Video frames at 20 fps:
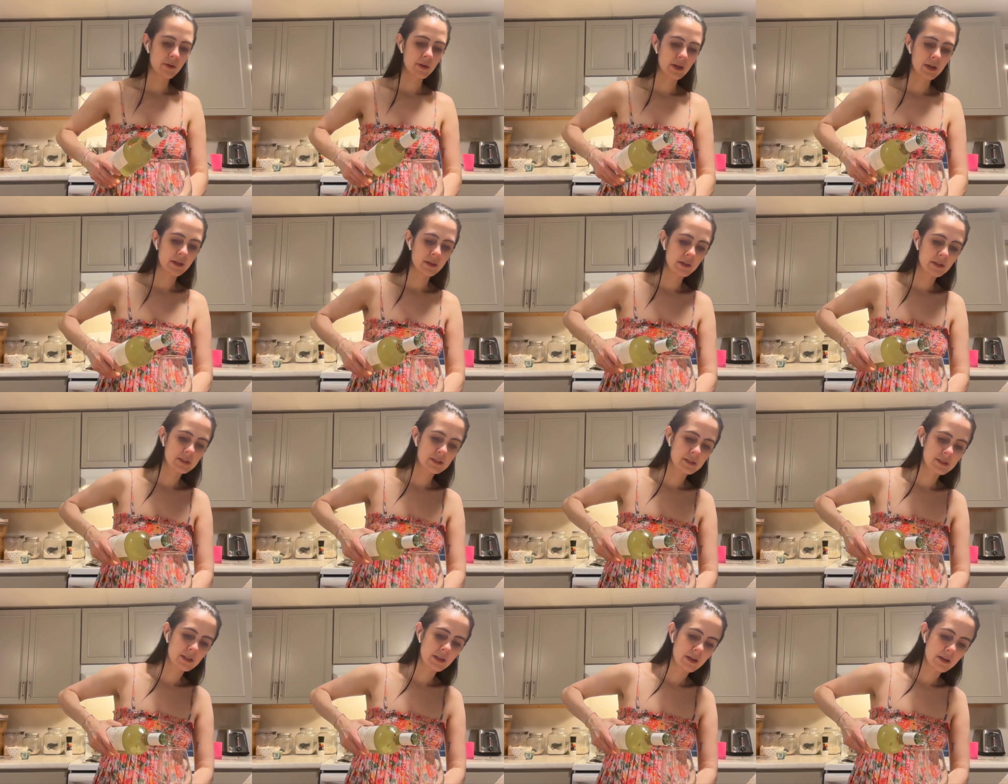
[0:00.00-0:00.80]
Okay,
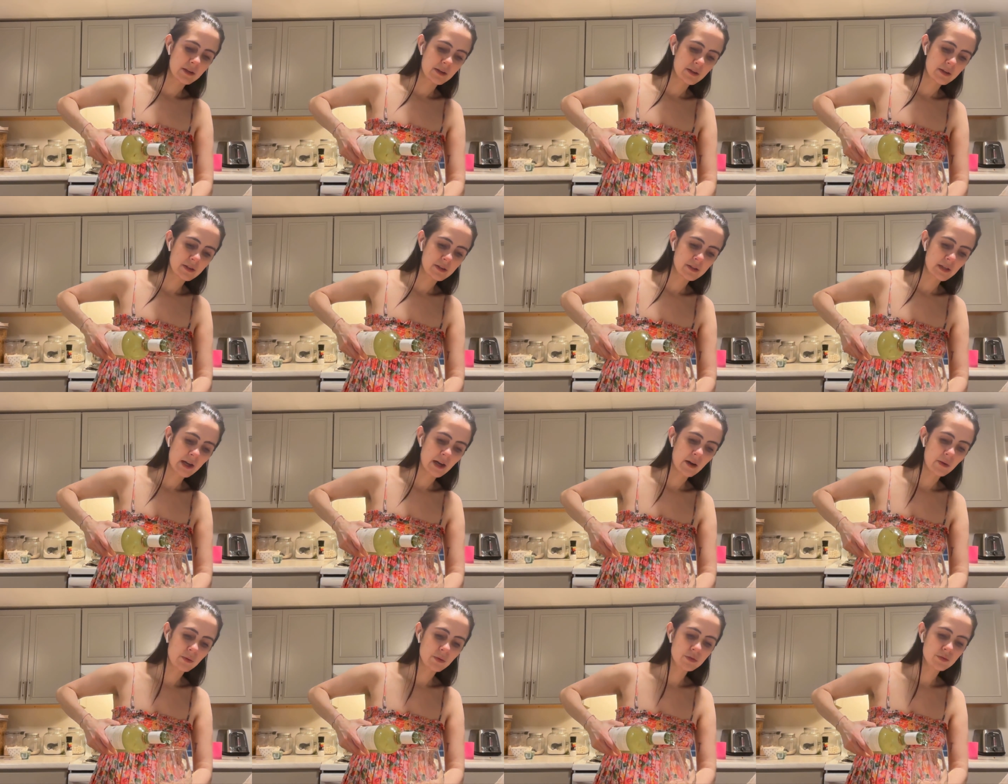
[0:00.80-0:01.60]
let's see, because
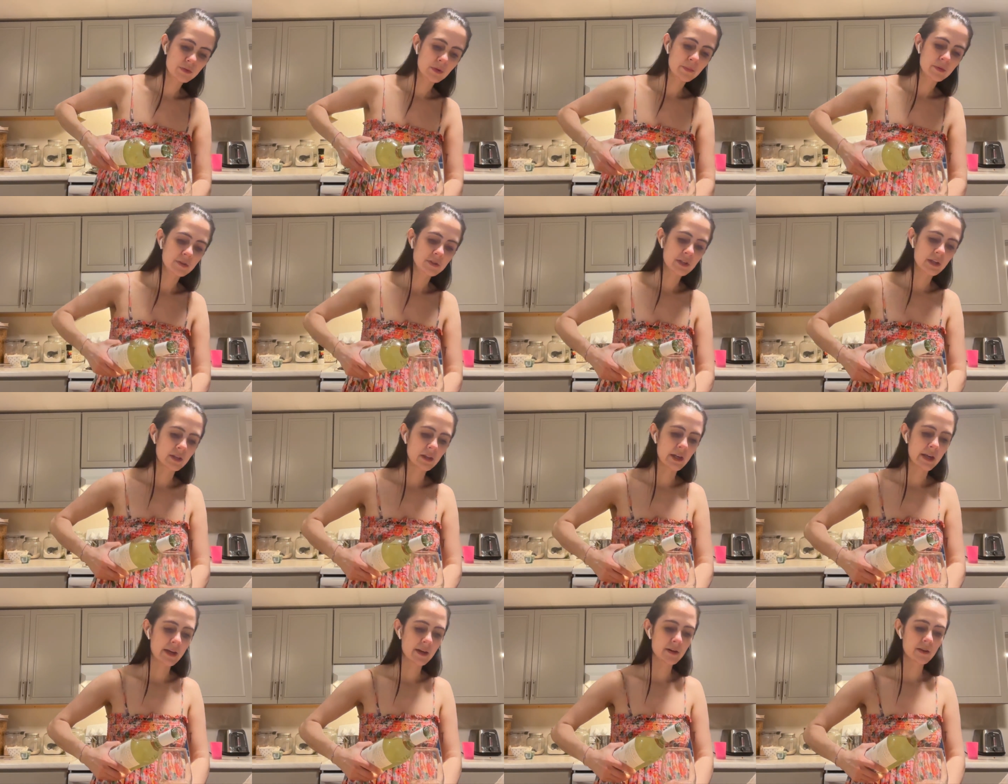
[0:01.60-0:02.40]
owls represent
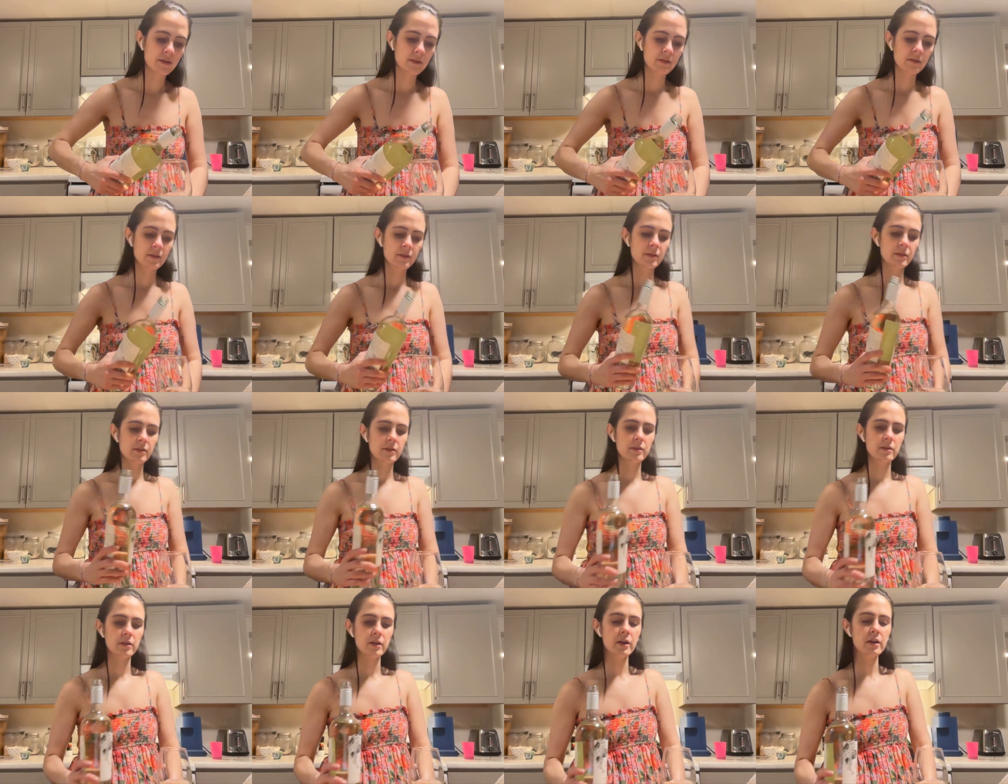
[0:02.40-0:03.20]
like
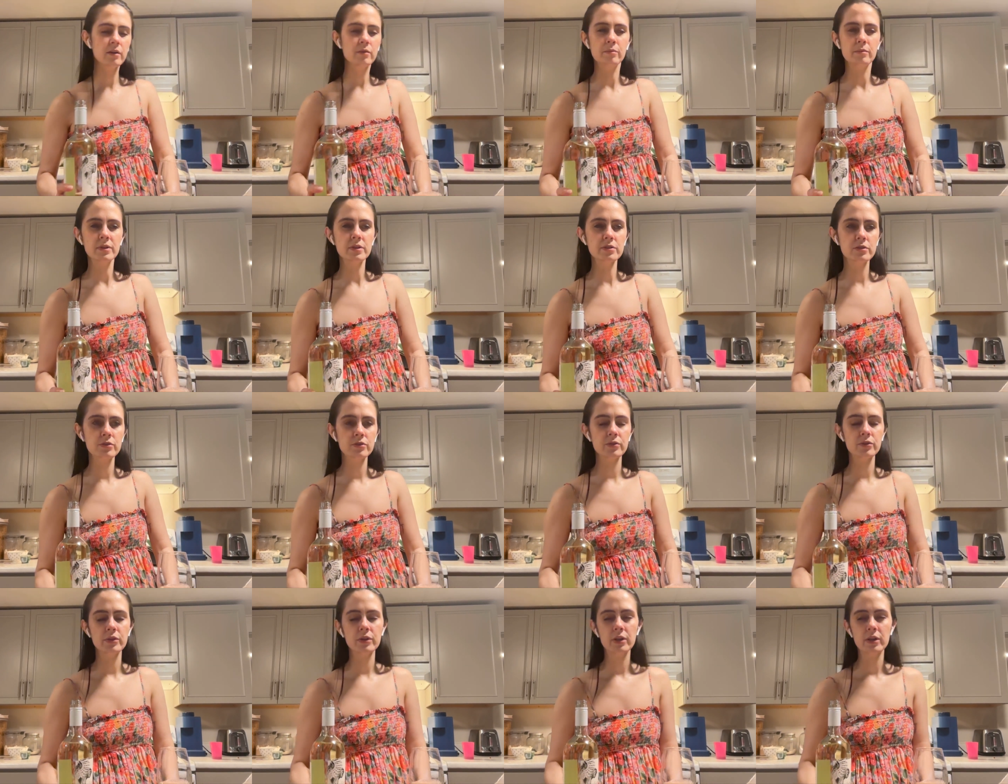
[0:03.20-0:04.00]
kind of
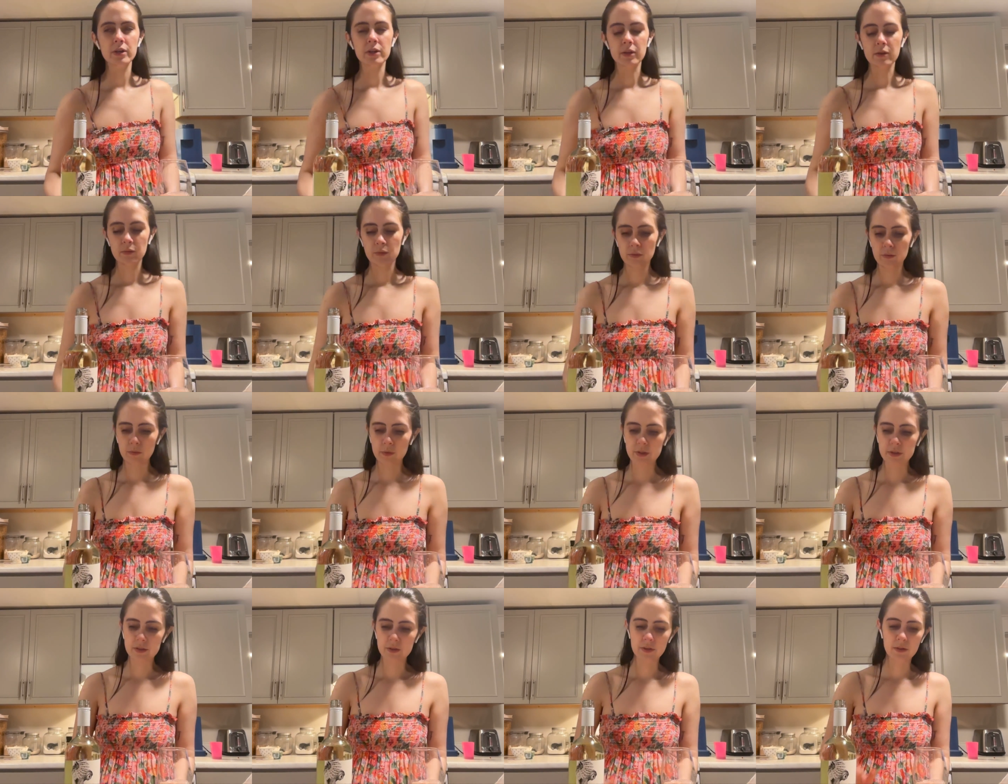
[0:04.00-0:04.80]
mystery and
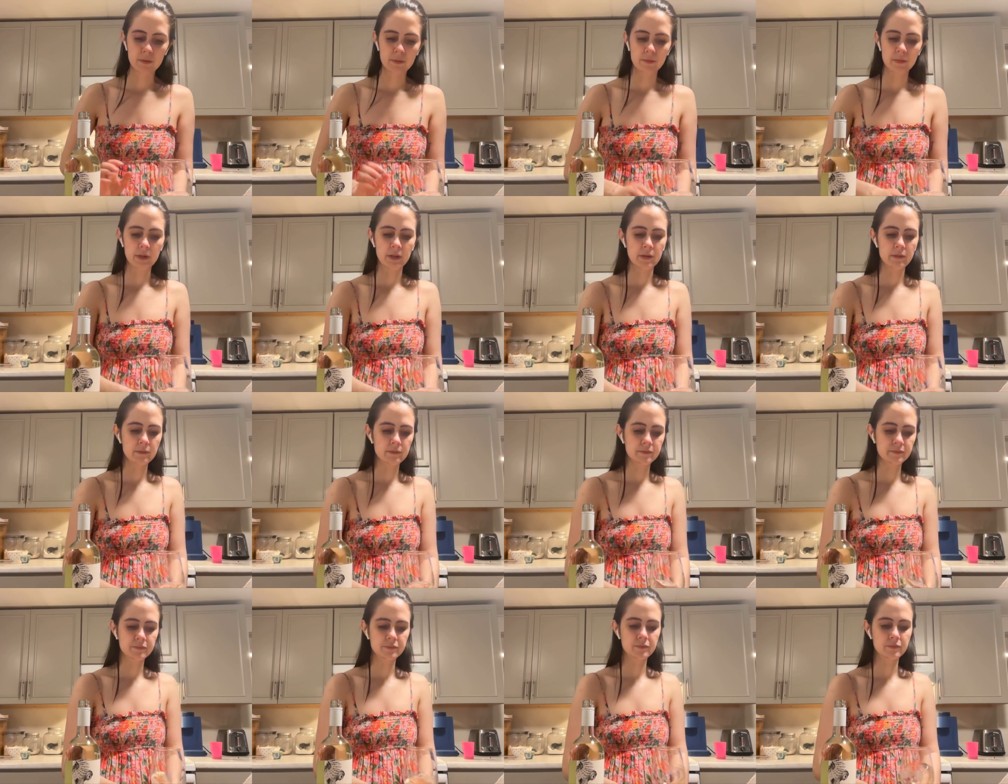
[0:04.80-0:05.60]
wisdom and
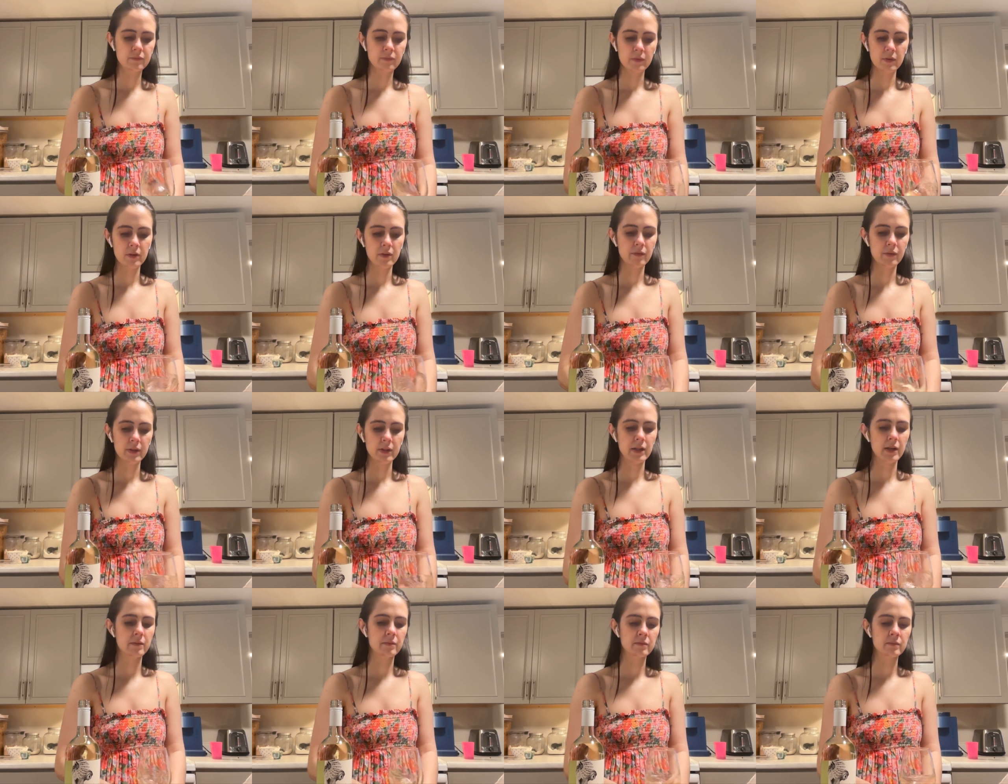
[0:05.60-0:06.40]

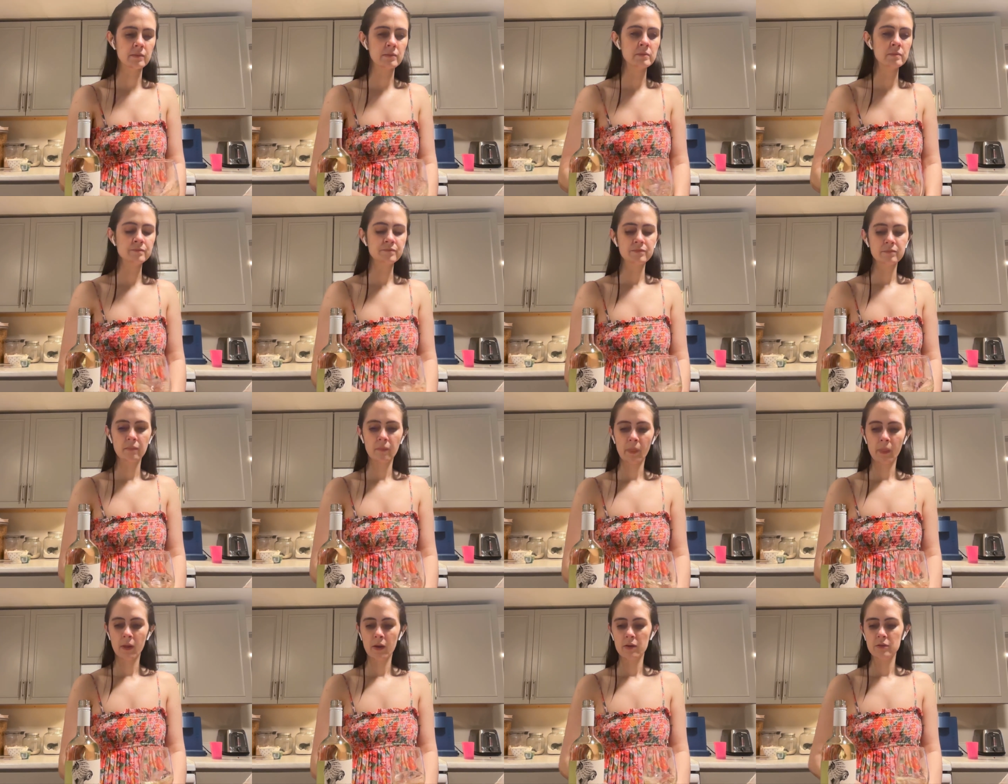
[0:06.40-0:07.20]
okay.
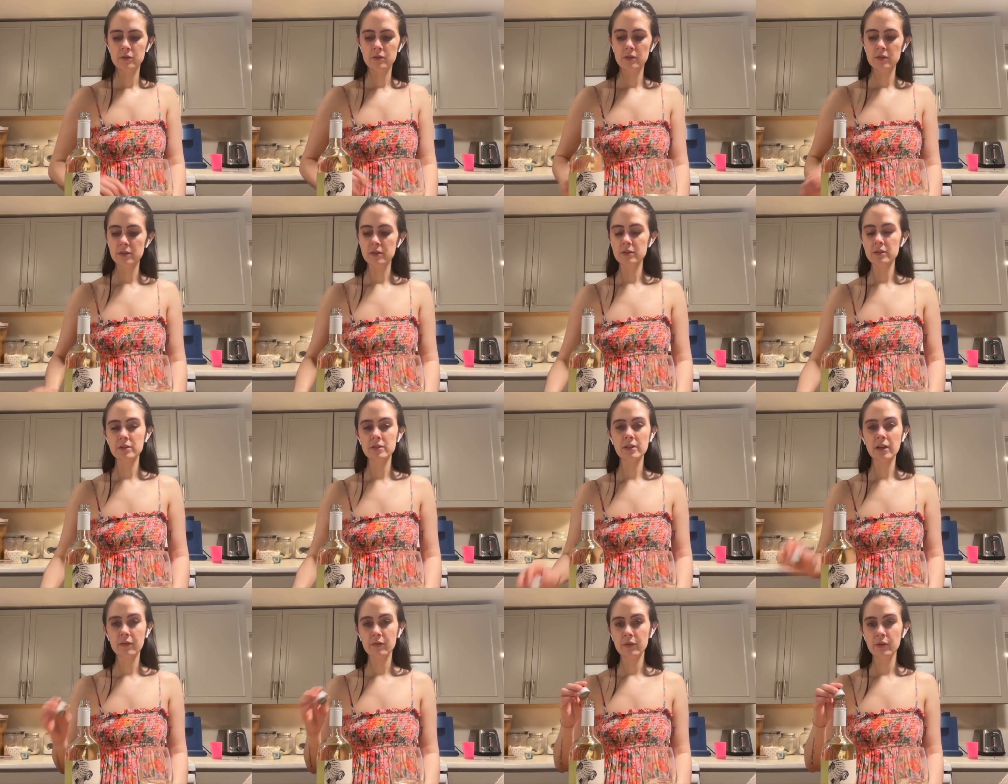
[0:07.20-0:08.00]
So this is a
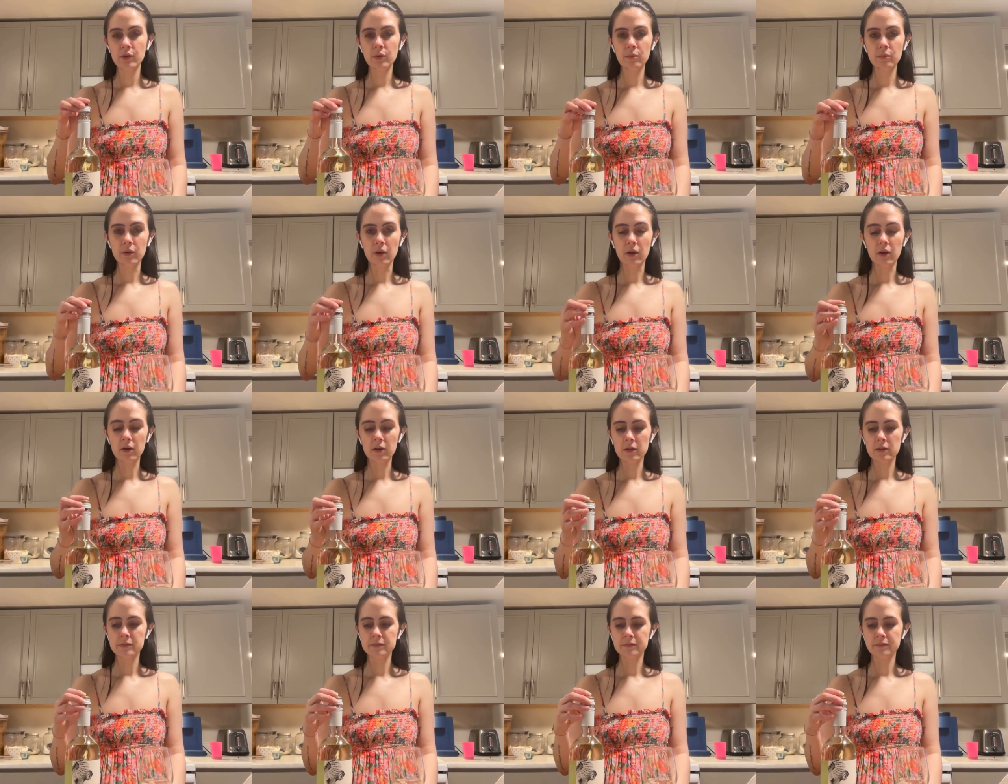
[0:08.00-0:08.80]
Sauvignon Blanc